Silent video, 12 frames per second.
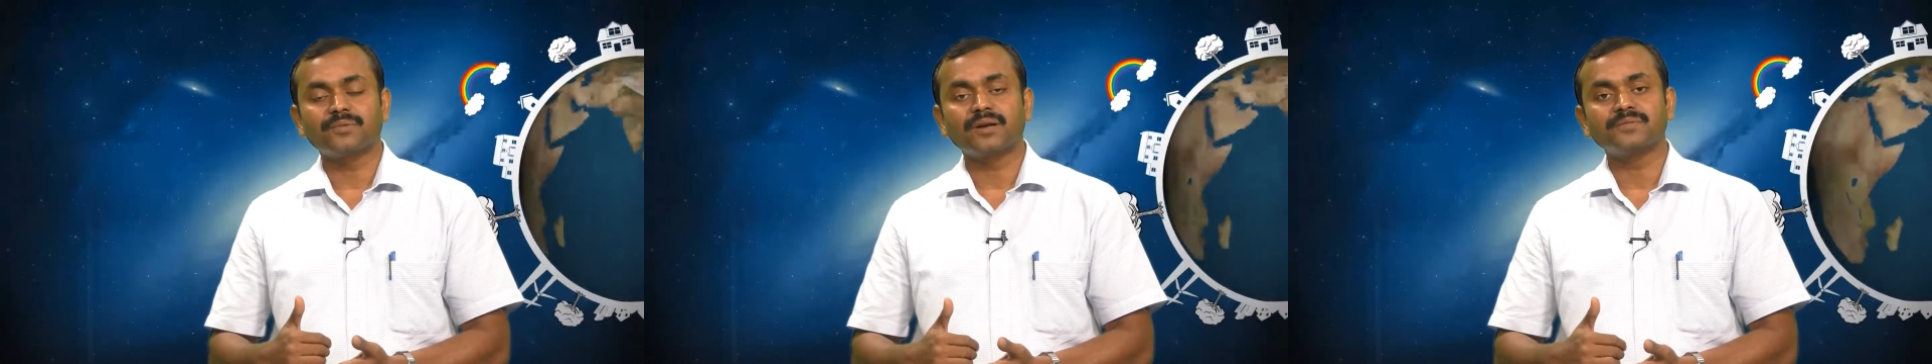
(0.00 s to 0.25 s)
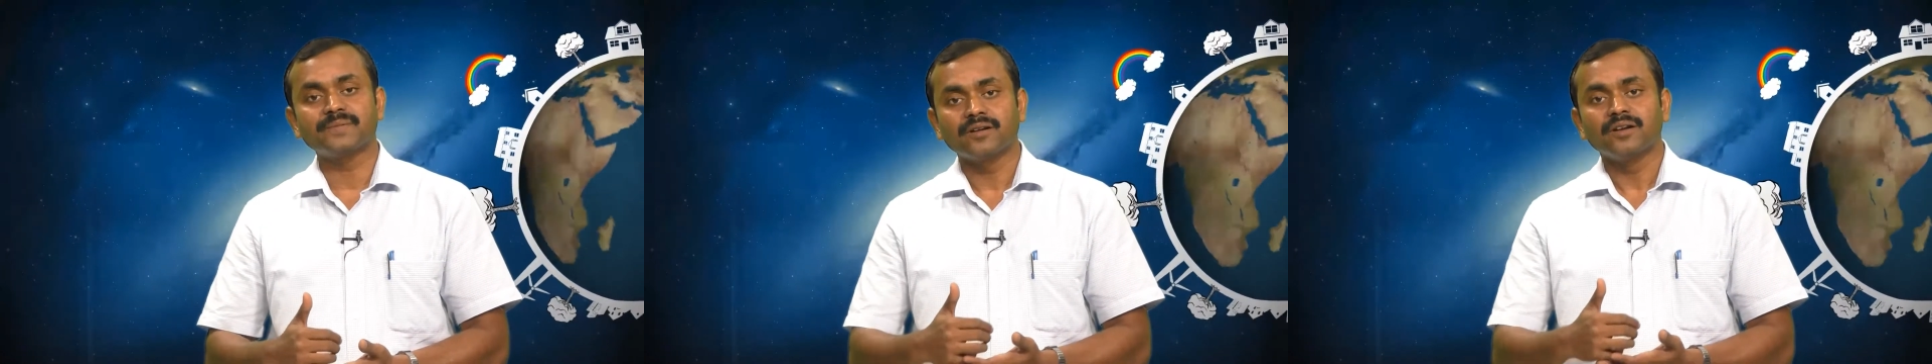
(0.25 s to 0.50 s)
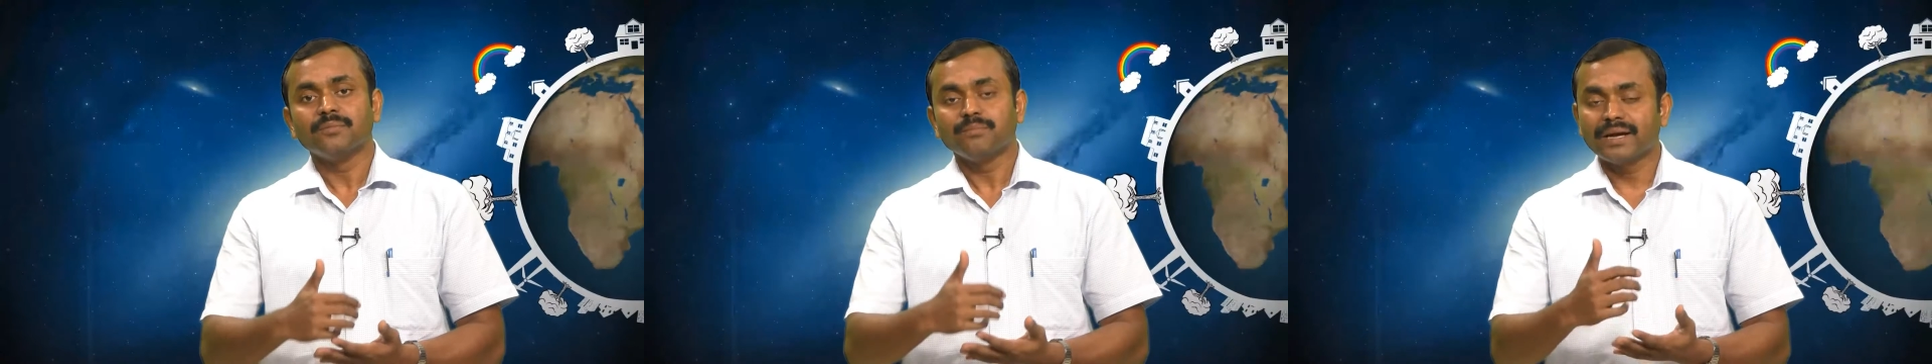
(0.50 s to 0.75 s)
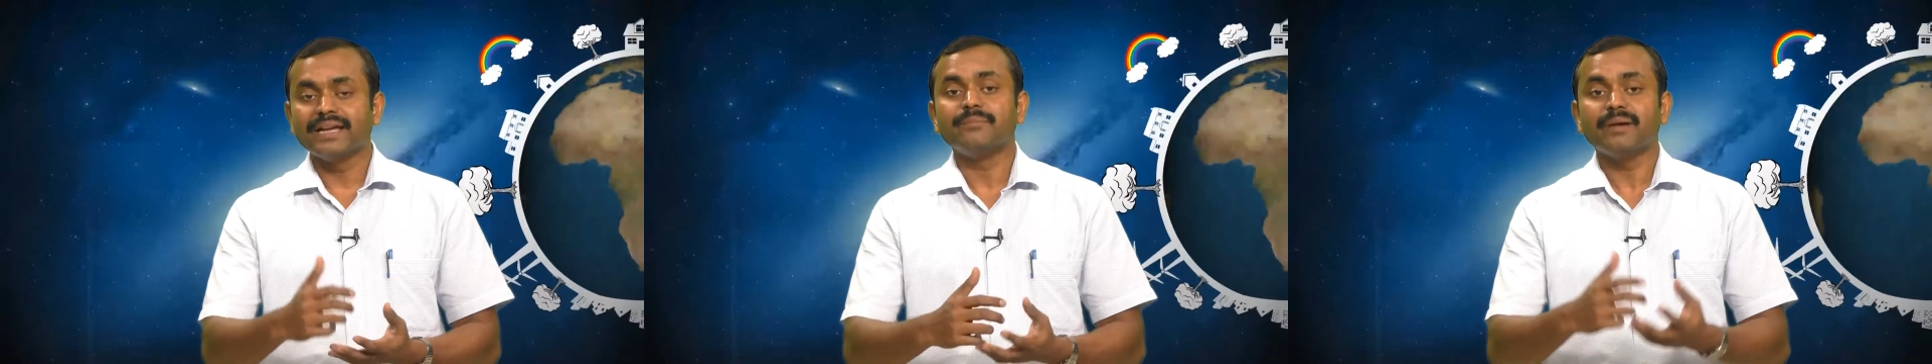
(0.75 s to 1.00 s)
perhaps by,
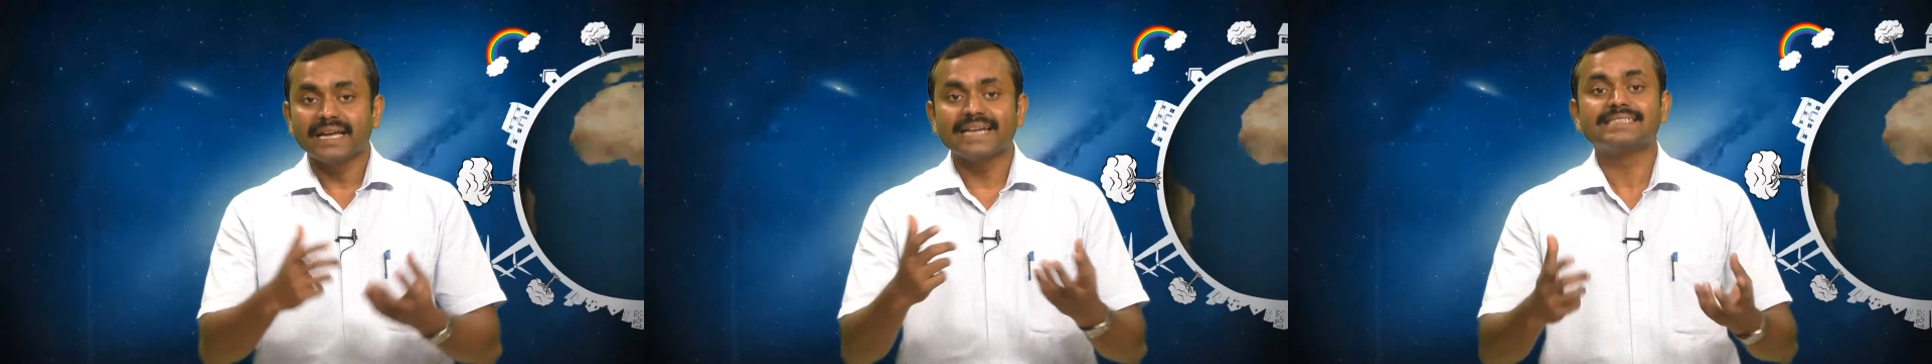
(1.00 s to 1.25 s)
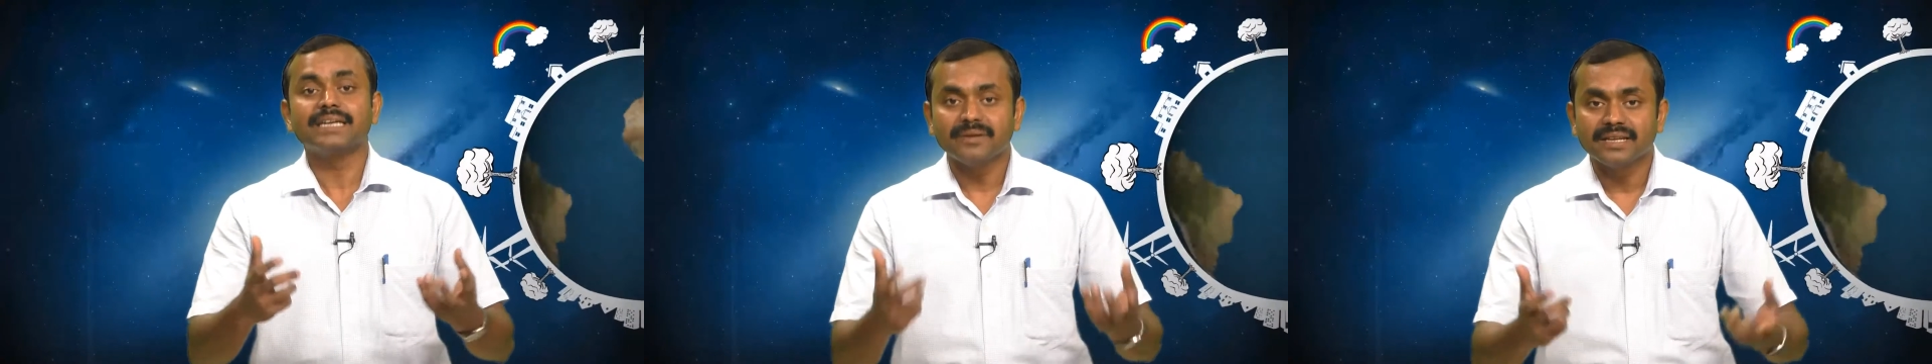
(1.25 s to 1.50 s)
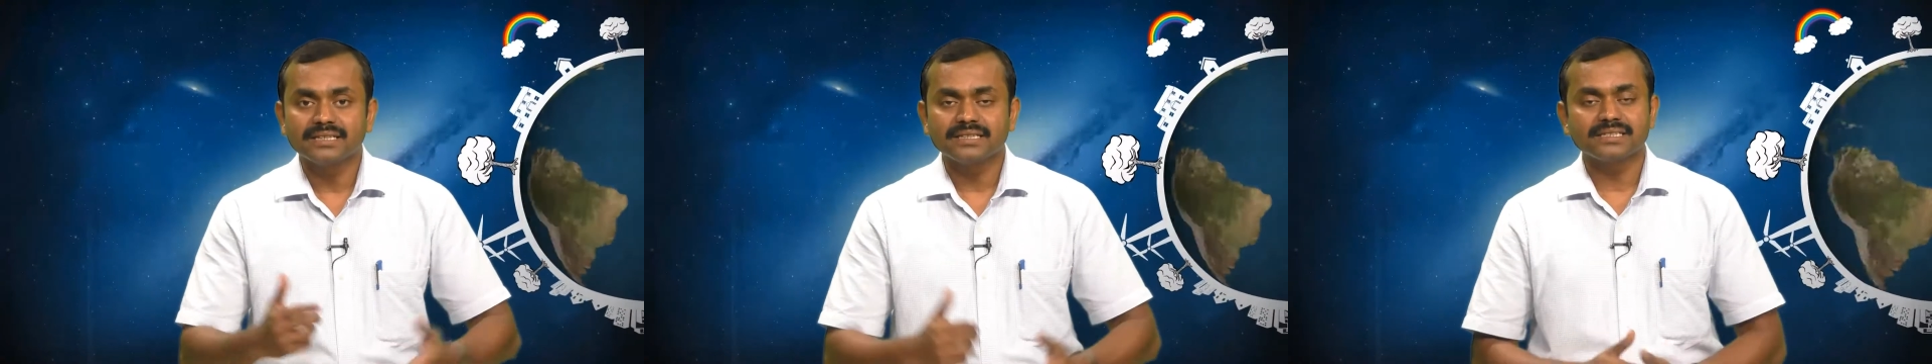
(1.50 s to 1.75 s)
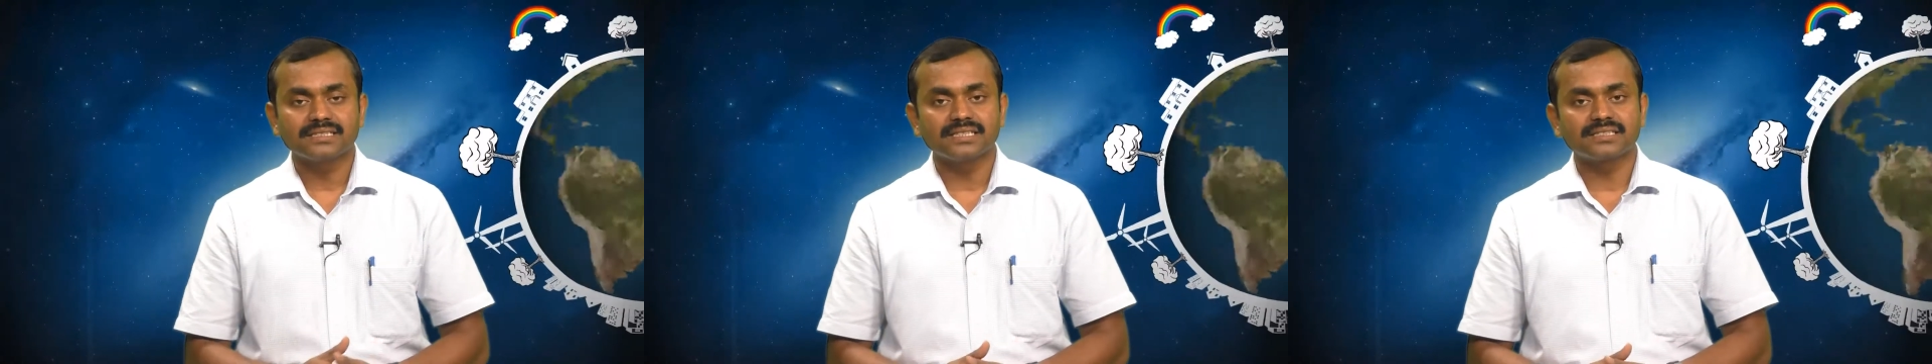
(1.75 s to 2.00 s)
by, by examining
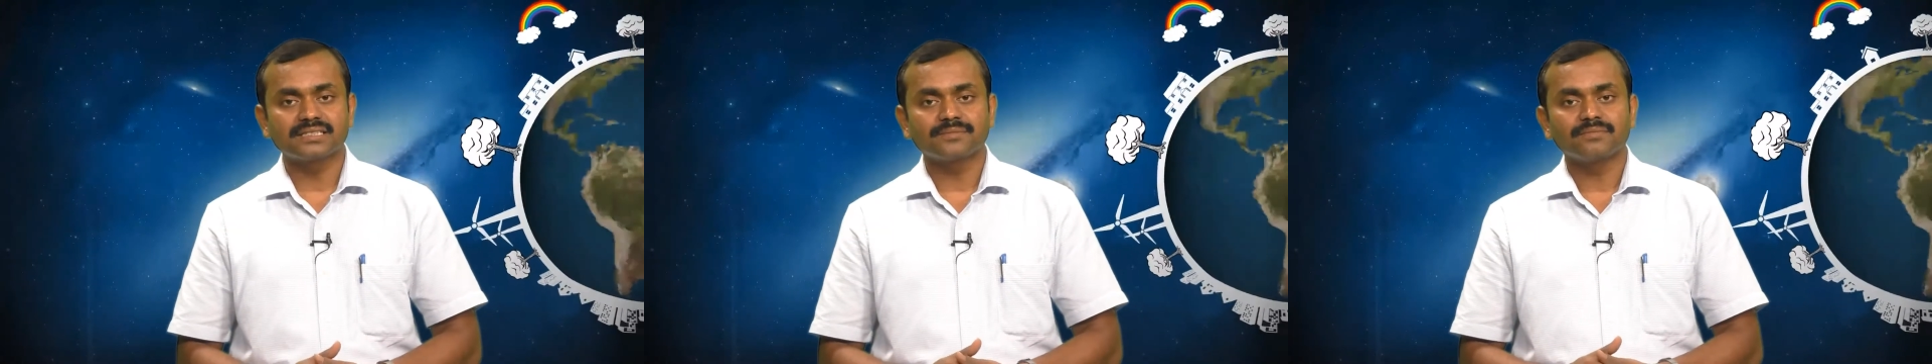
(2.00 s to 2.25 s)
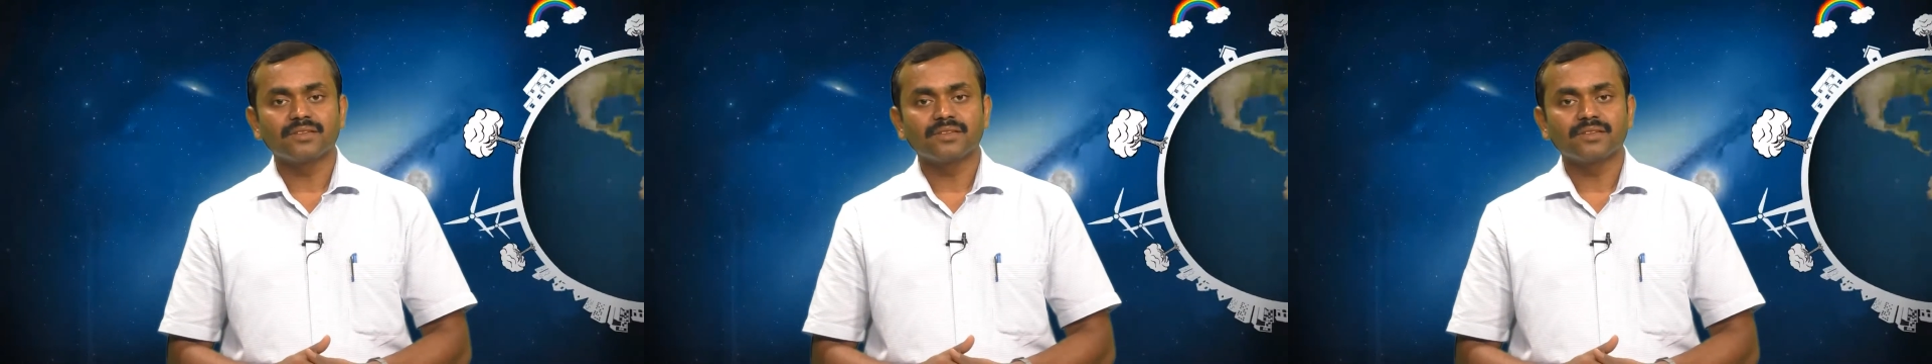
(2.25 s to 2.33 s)
this risk,